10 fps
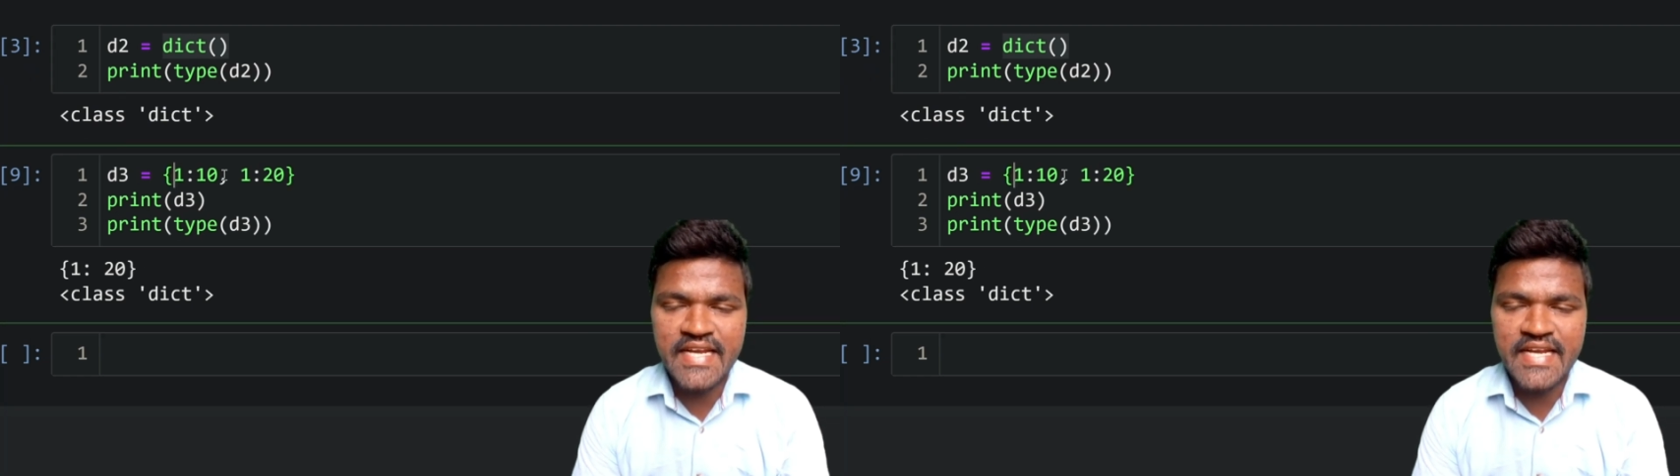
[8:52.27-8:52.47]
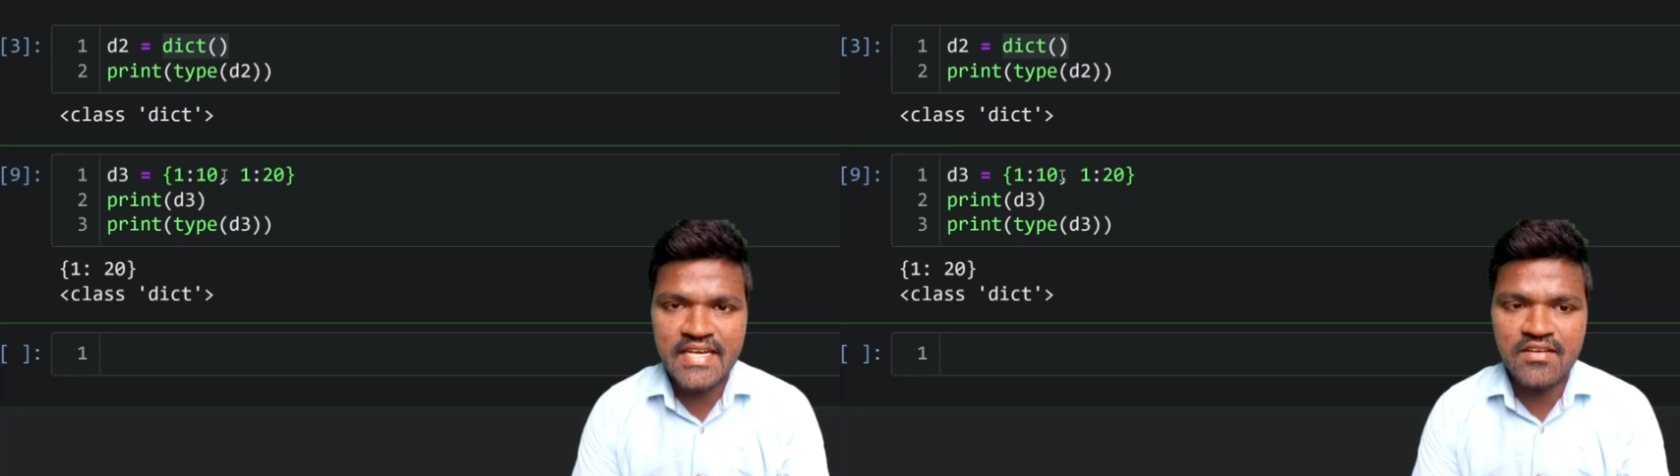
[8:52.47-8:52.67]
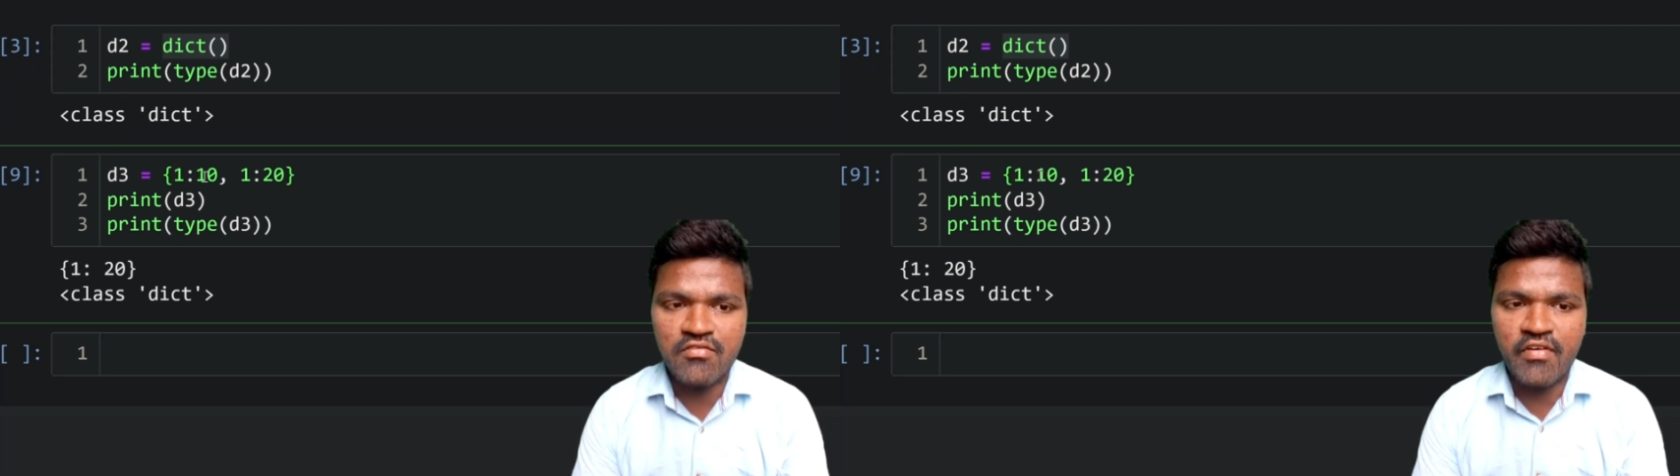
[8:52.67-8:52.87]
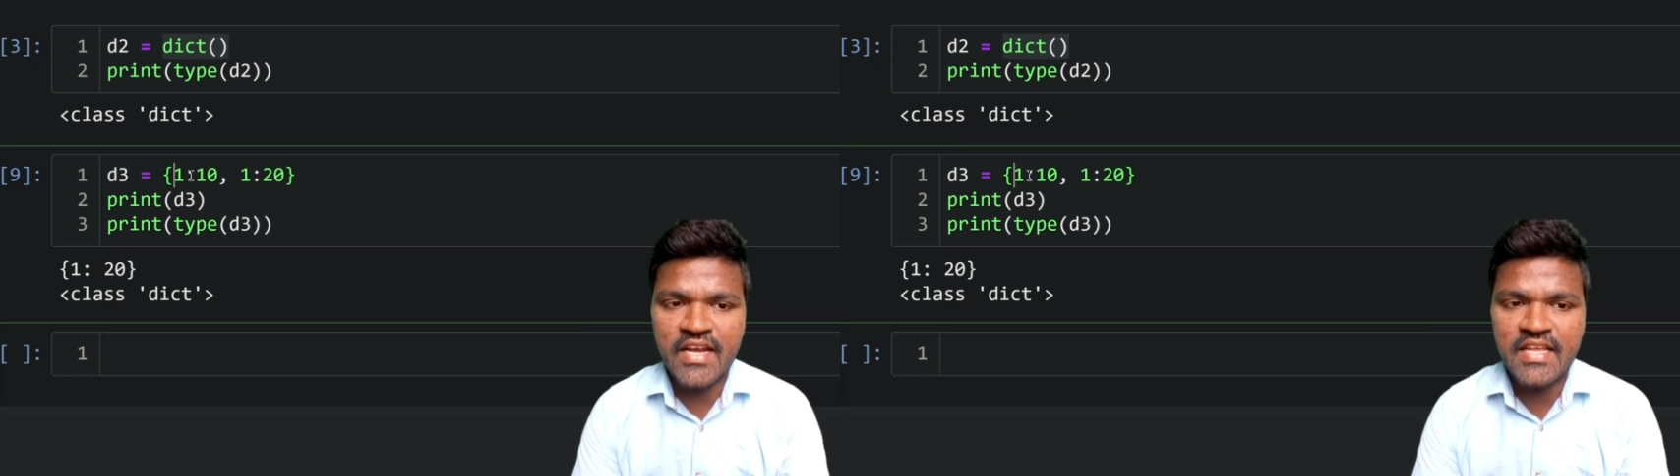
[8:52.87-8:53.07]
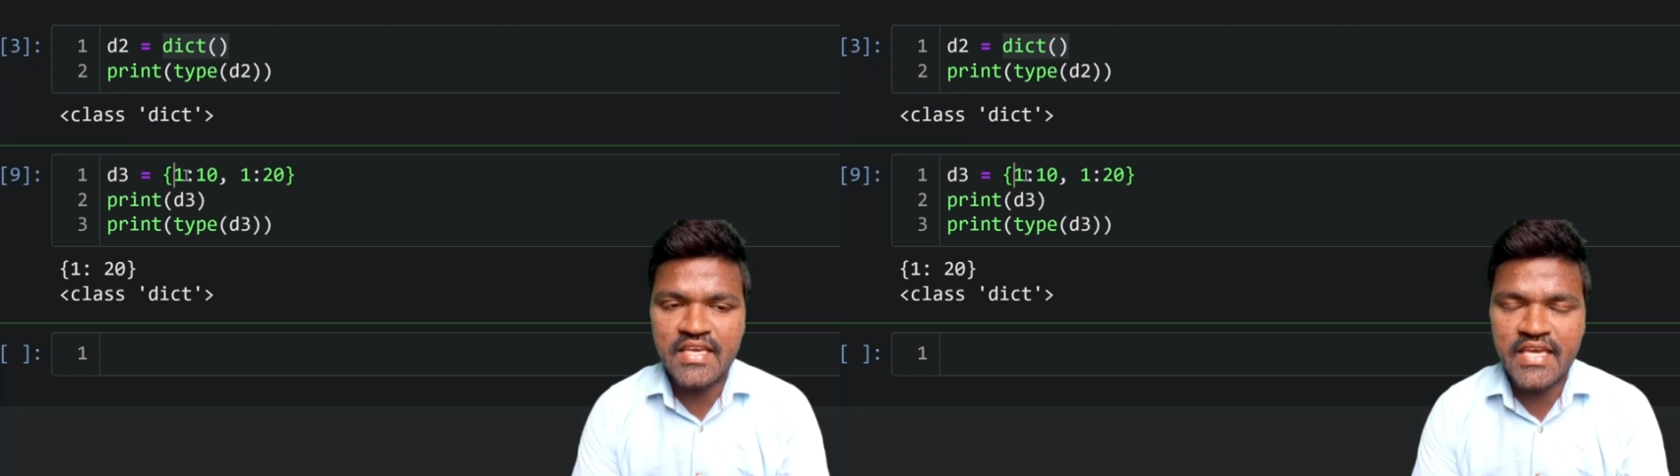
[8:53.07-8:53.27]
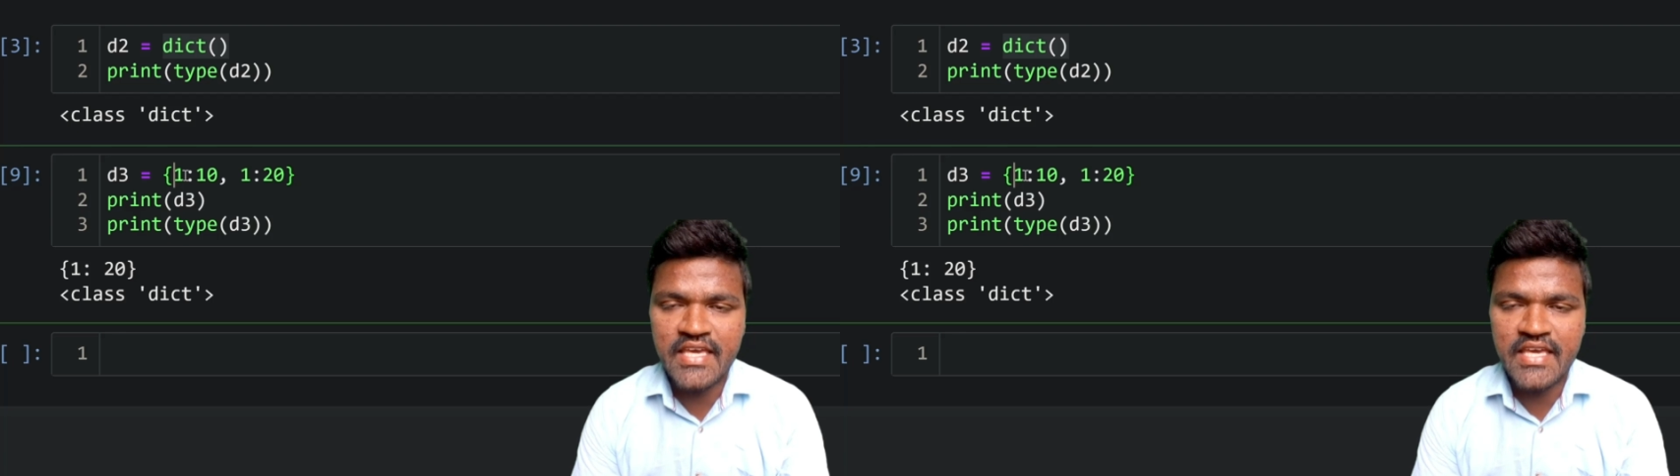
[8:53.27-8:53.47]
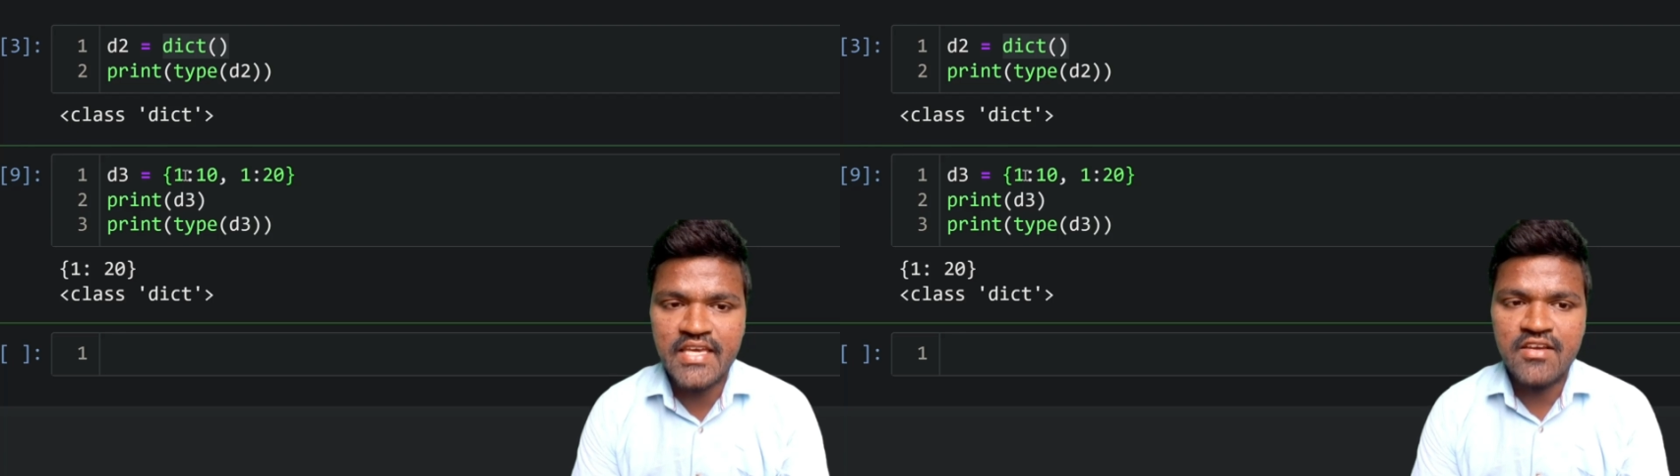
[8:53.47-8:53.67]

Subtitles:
10, one key